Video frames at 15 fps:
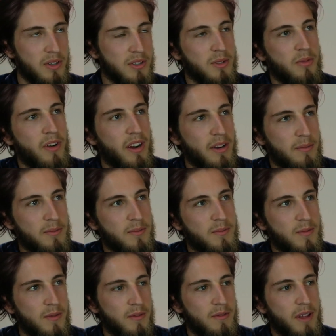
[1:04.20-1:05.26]
but also
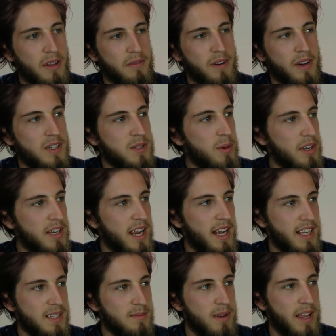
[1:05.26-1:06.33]
felt very
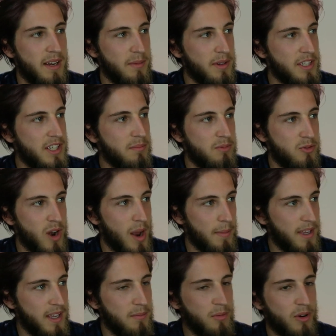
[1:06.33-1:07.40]
spontaneous, played a bunch of
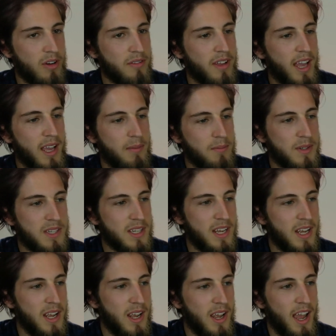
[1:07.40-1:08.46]
drama improv games
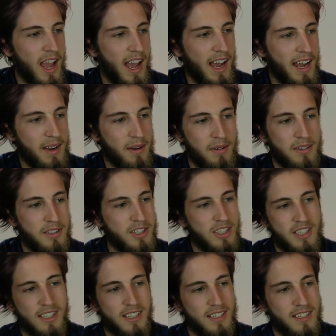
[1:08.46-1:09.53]
and
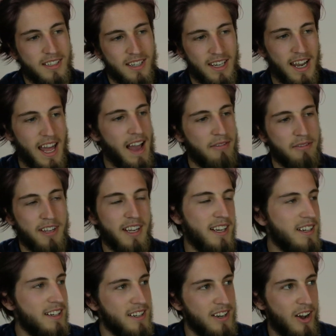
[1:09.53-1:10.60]
just
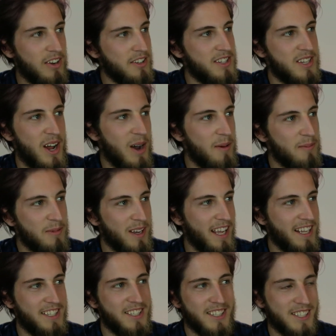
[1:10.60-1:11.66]
laughing nonstop,
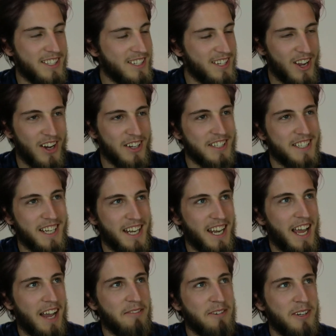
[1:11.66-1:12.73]
like just
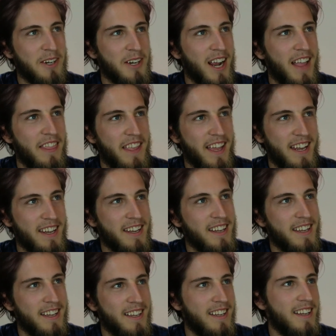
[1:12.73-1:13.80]
constant laughter, and then
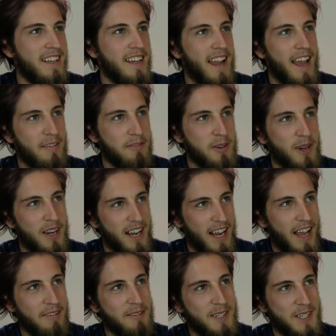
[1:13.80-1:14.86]
laughter at
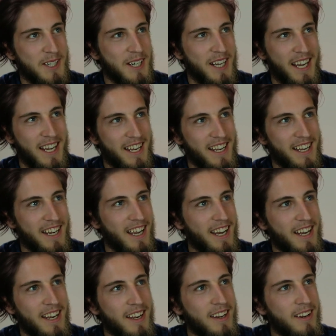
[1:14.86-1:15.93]
laughter, and
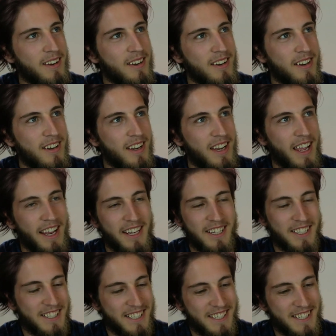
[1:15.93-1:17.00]

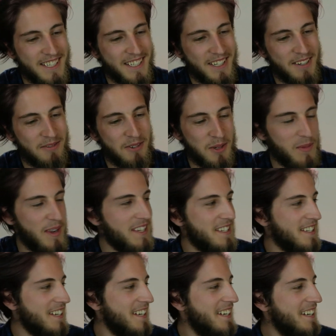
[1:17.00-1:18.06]
it just was
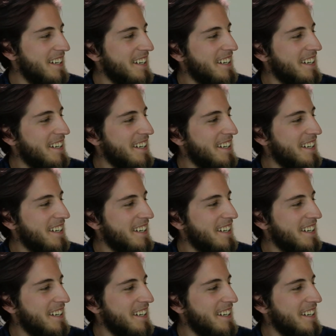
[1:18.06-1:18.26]
amazing.